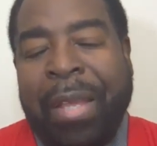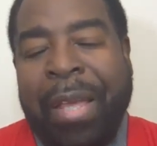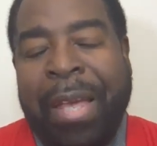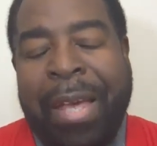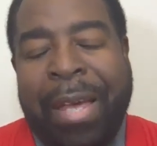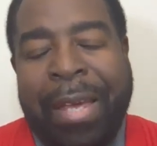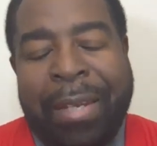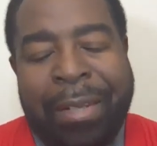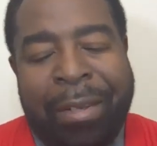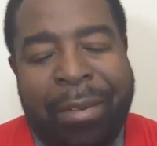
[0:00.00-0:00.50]

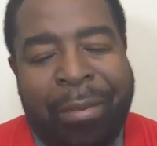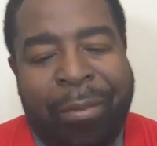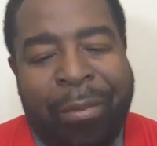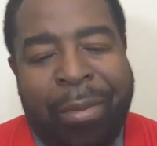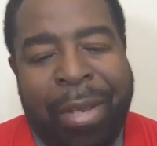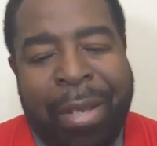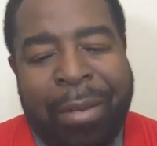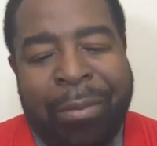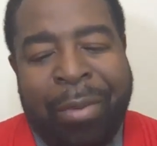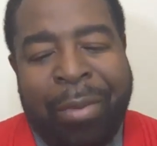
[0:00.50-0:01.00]
And
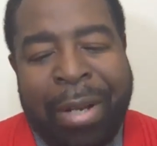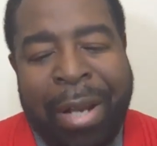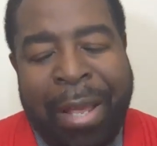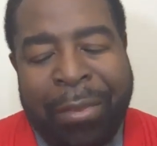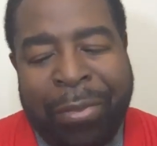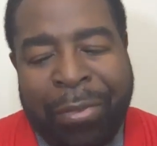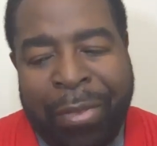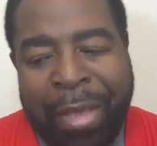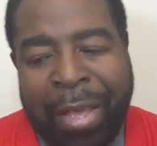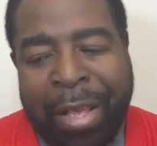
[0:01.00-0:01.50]
when I
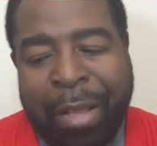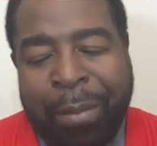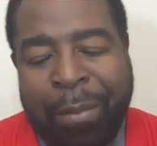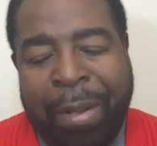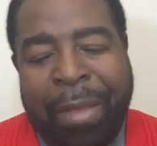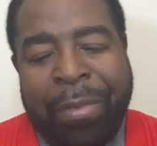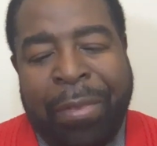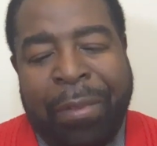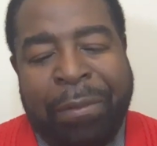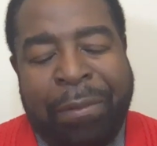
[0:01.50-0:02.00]
think
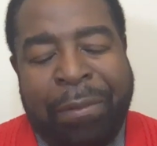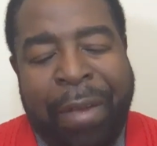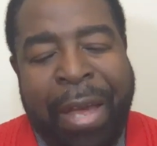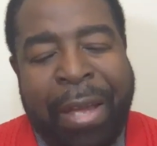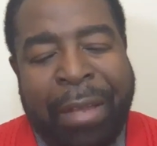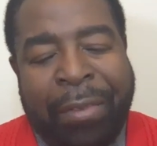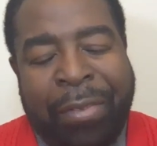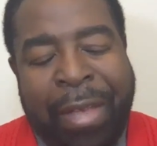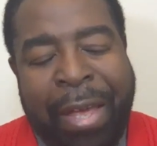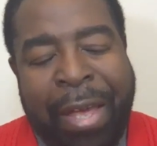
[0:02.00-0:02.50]
about the
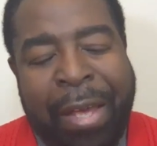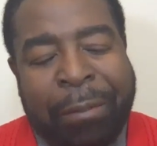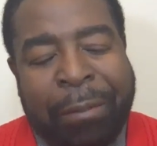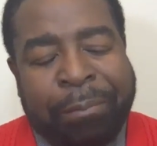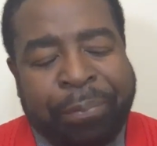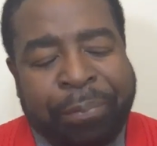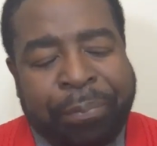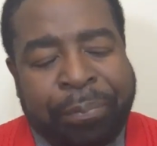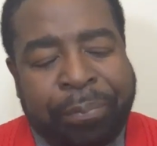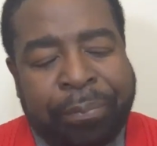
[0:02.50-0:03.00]
fact
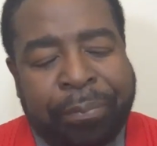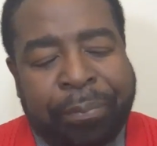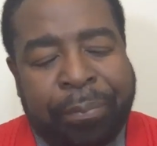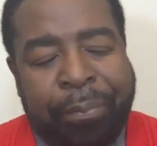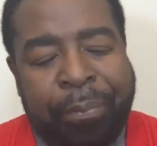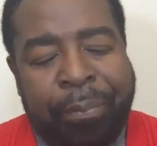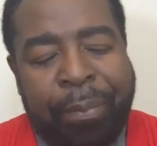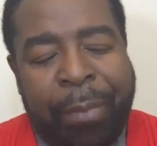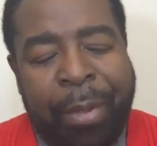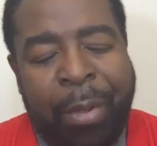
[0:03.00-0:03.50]
that
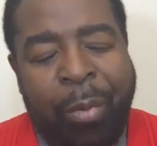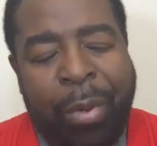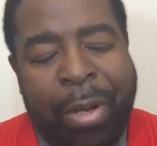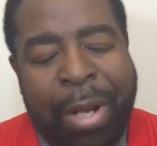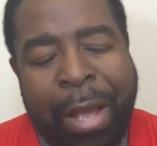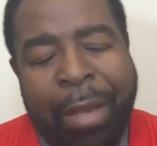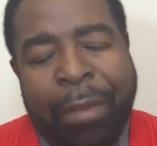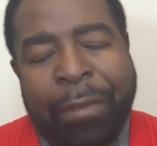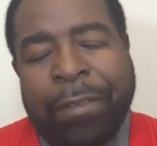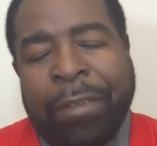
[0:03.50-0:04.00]
when
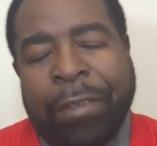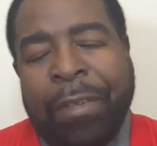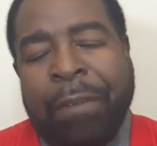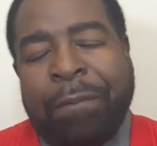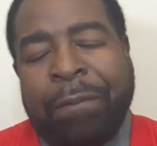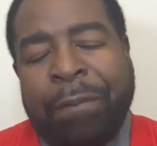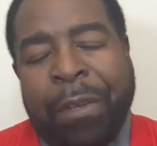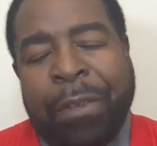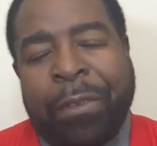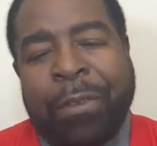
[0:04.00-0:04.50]
I was in the
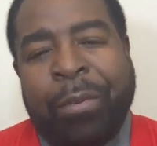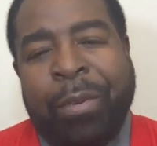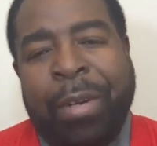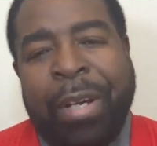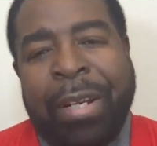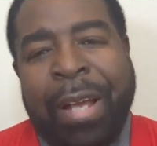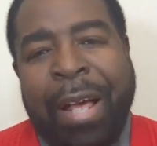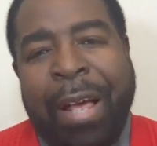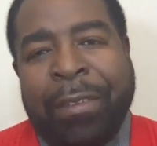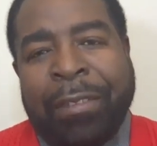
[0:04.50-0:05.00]
5th
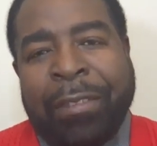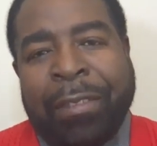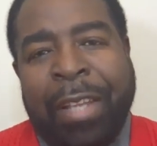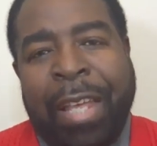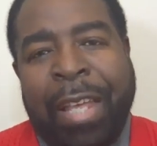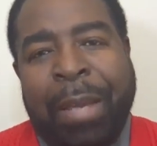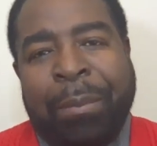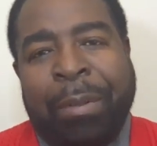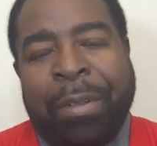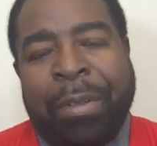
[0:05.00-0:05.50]
grade, I was
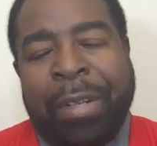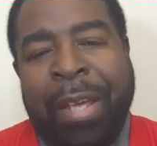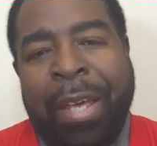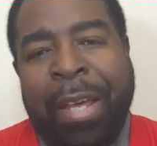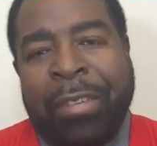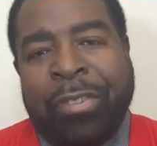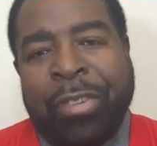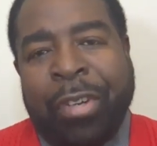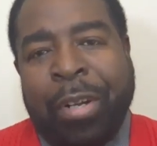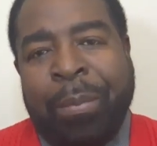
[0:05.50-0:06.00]
labeled
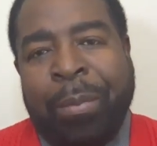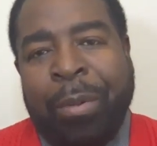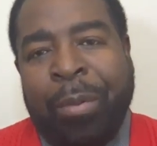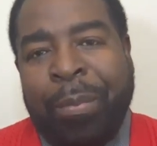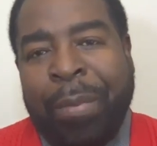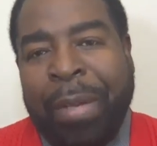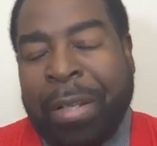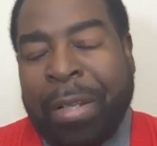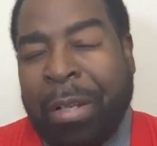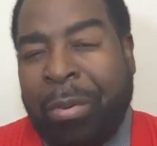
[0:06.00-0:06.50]
educable
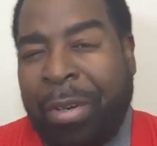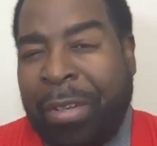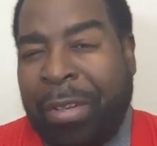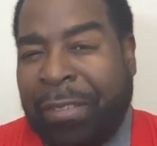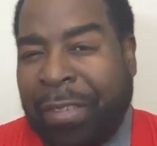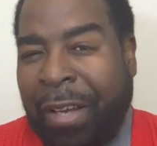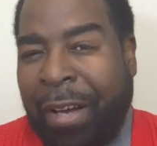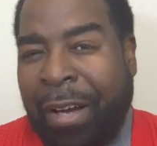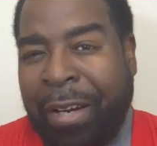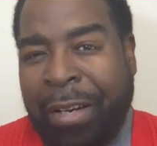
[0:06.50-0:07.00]
mentally
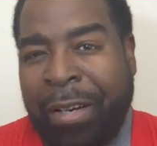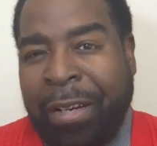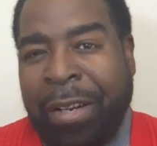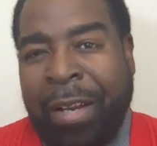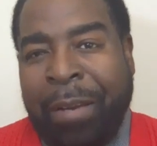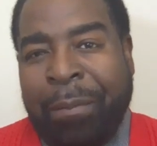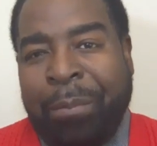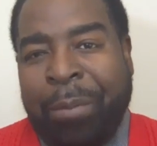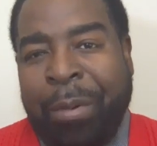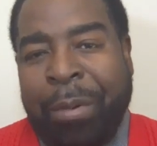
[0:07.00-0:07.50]
retarded
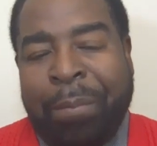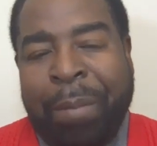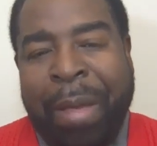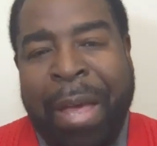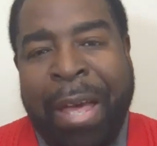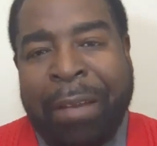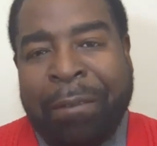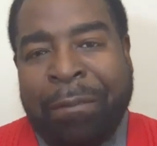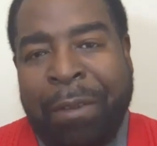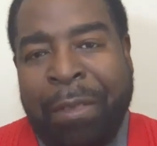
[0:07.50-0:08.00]
and put
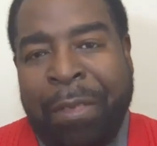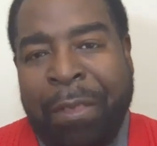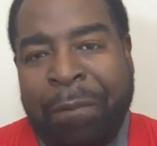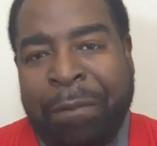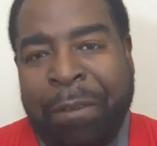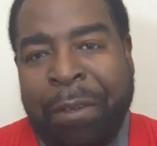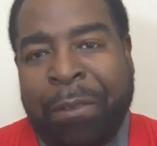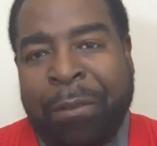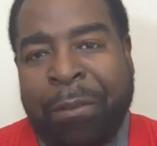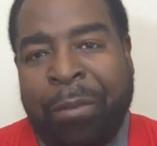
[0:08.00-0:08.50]
back from the
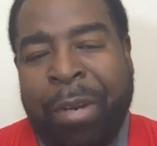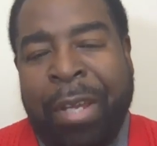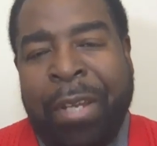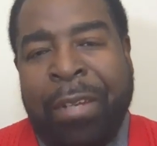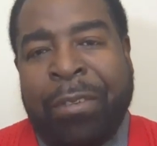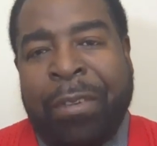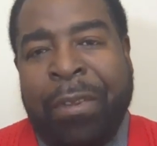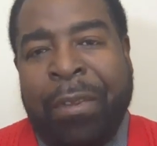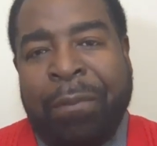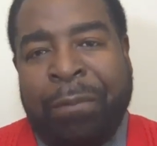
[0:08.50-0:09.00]
5th
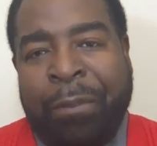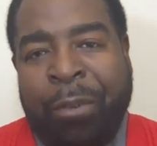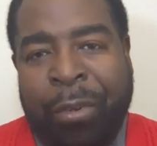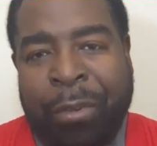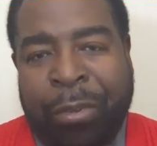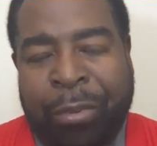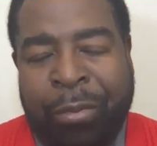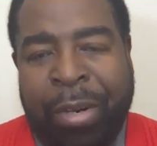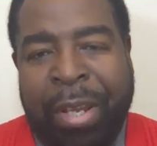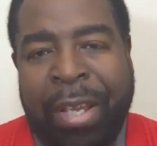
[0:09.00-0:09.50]
grade to the
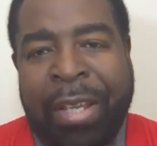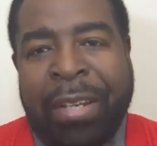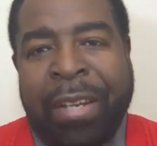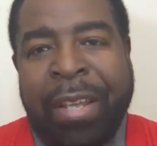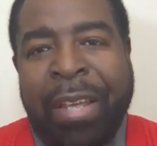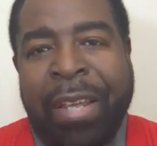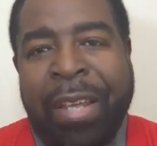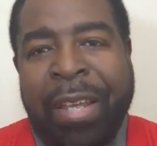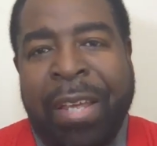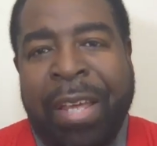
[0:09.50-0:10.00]
4th grade.
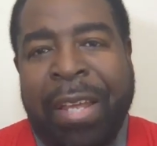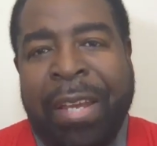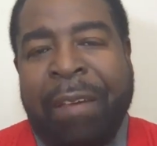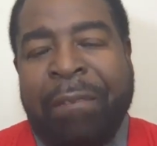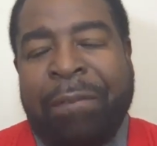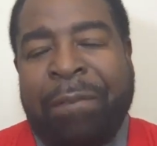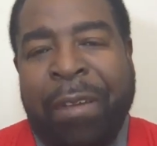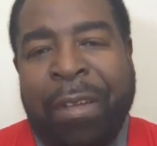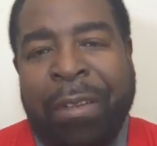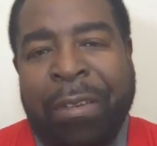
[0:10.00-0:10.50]
And I
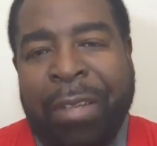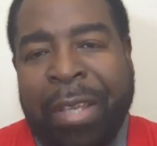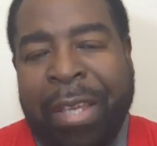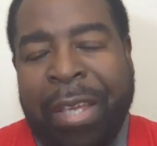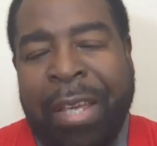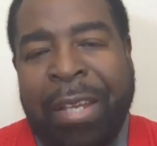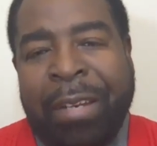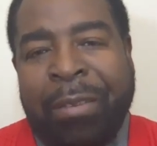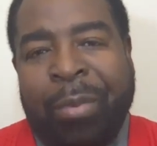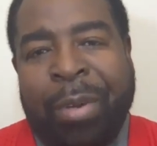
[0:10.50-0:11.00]
failed
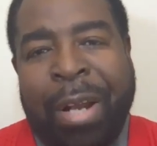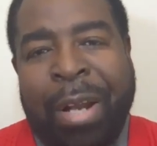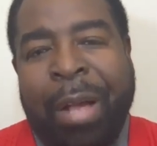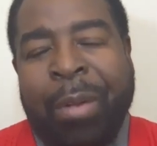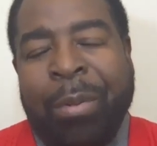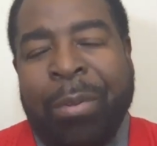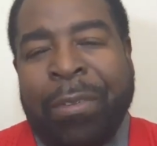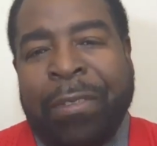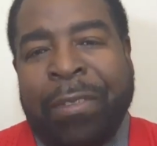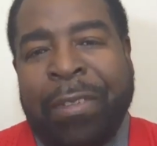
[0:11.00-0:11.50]
again when I
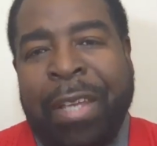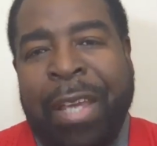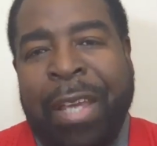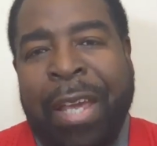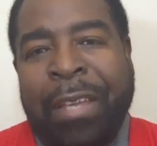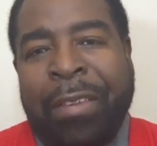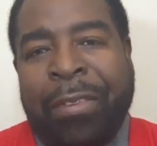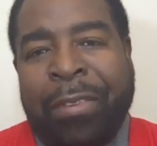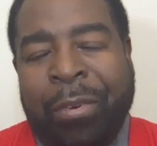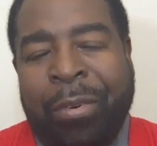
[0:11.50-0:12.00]
was in the
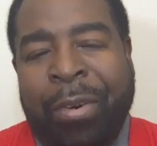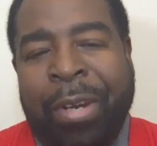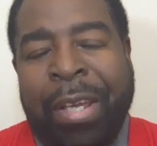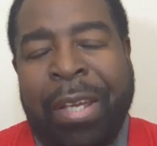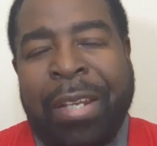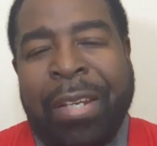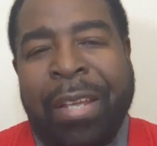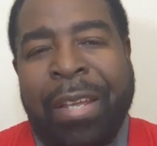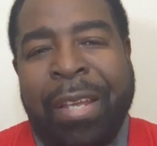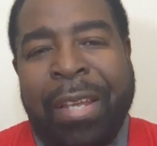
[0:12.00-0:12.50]
8th grade.